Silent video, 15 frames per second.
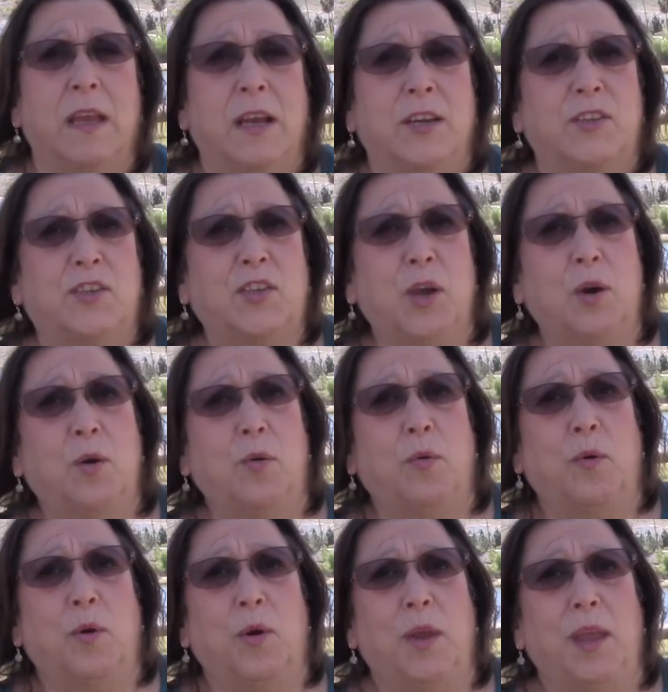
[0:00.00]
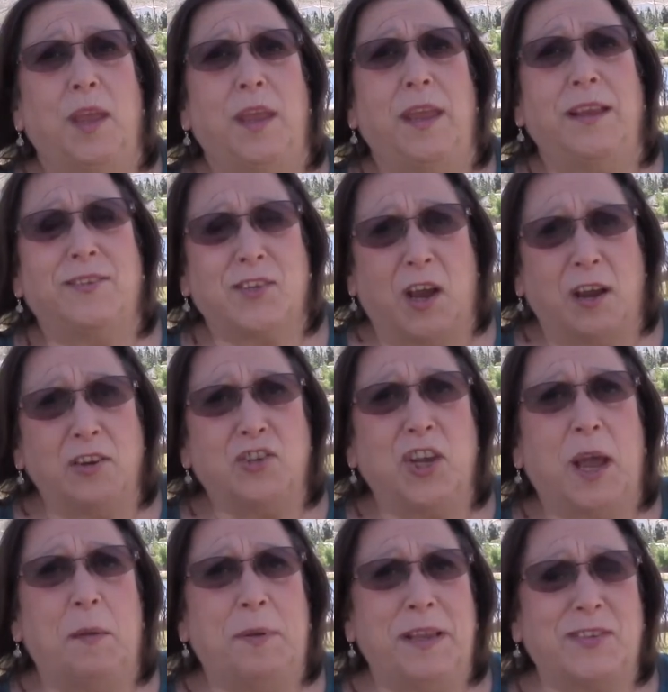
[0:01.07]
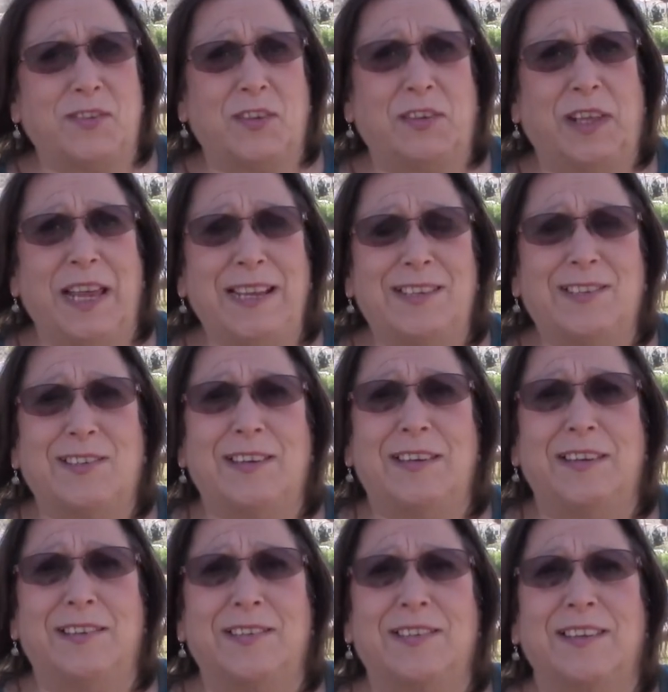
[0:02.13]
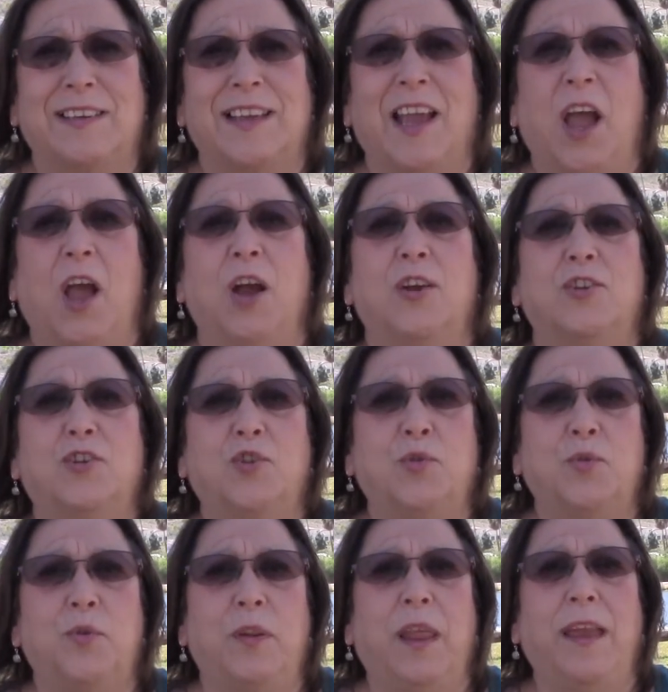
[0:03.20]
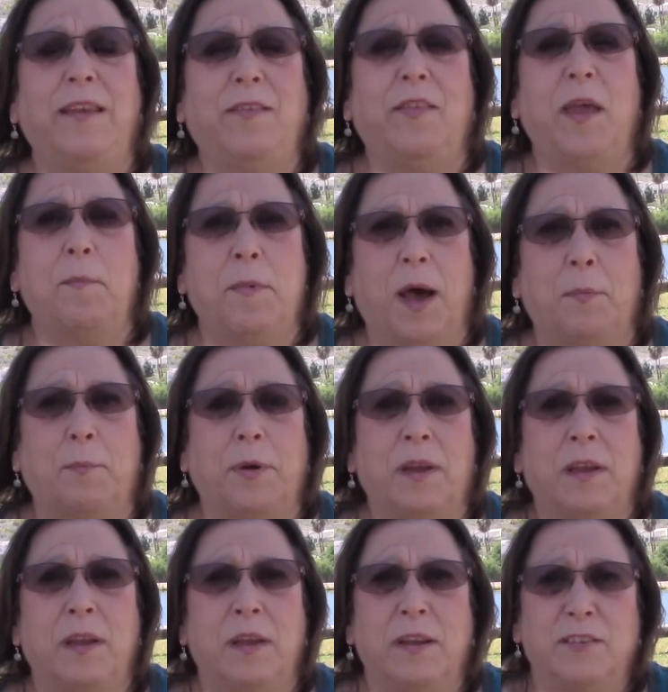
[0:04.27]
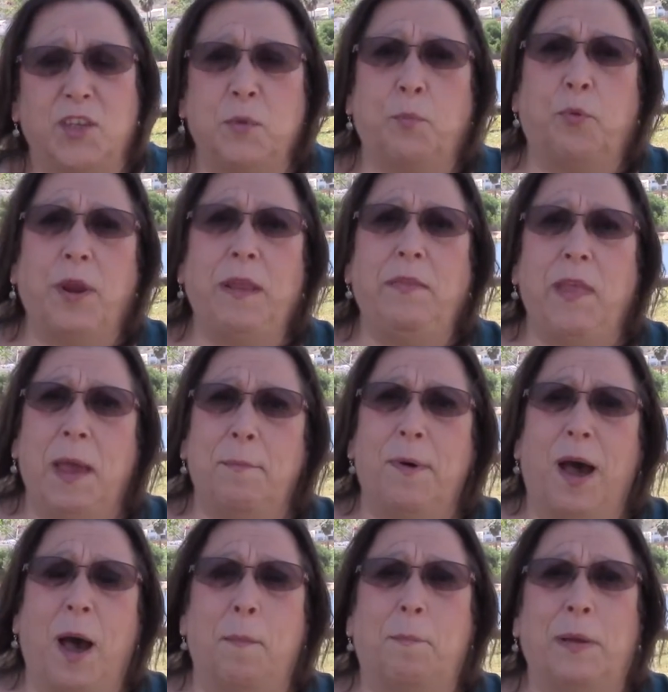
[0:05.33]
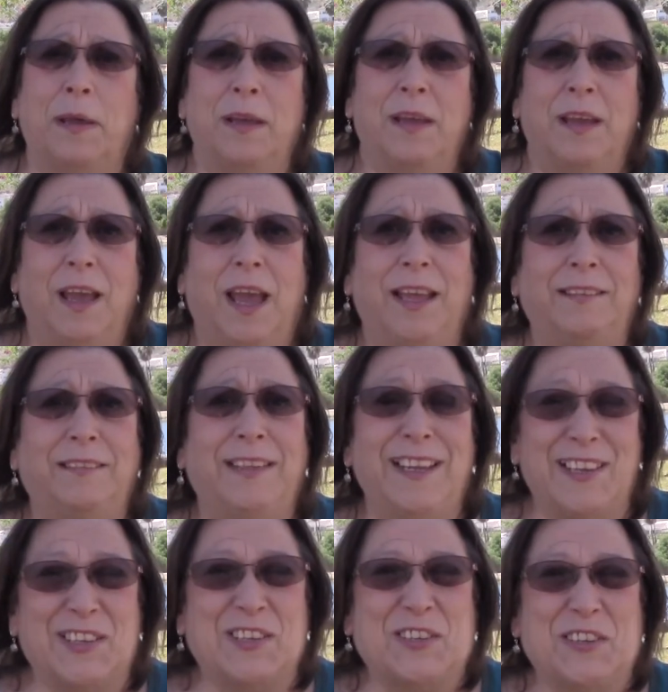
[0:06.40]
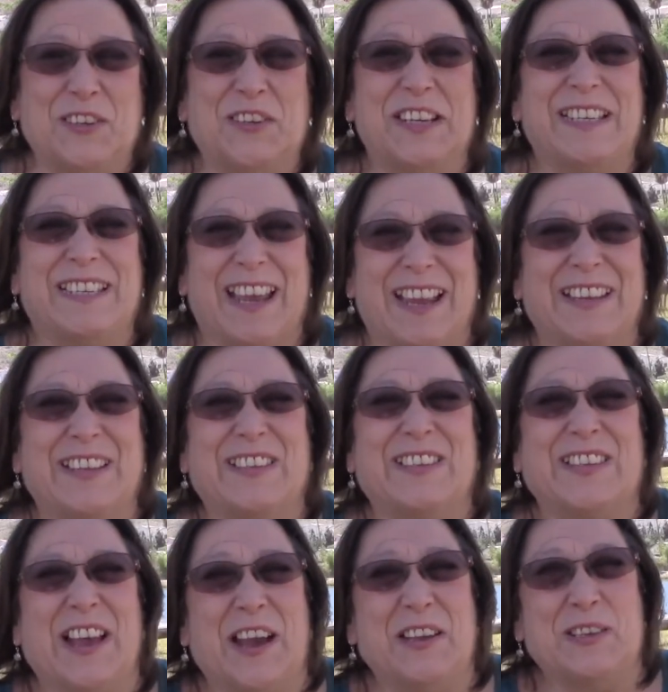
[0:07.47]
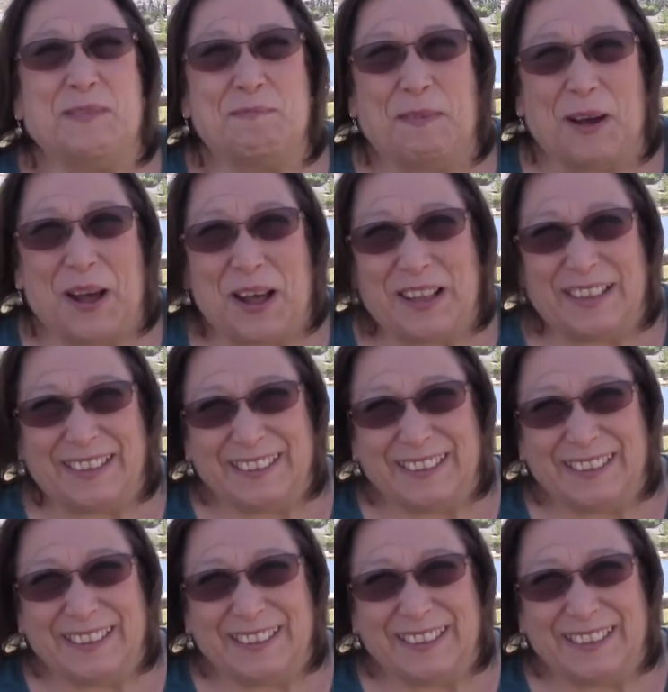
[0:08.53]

So it's our job as the light seeds to light them up, to bring them up at least to a tennis-sized ball